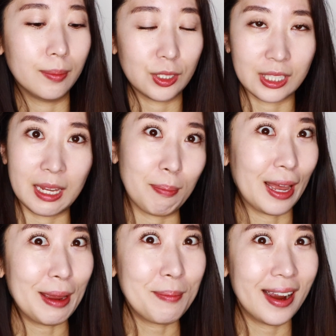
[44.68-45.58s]
just keep
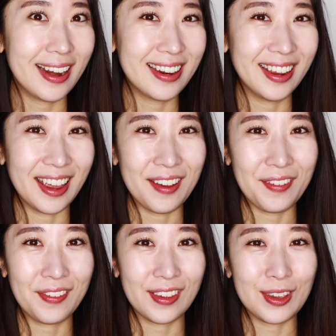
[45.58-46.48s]
that in mind
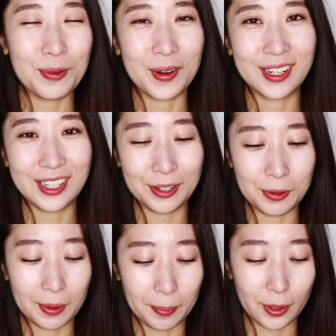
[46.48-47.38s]
if you want
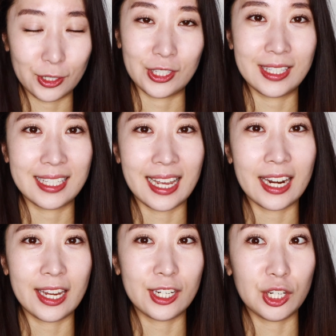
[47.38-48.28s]
to purchase this
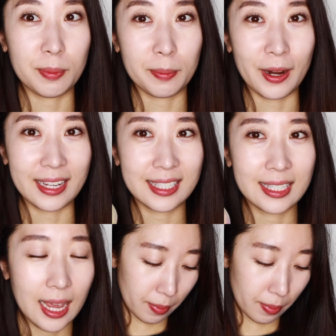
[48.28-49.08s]
at a cheaper price.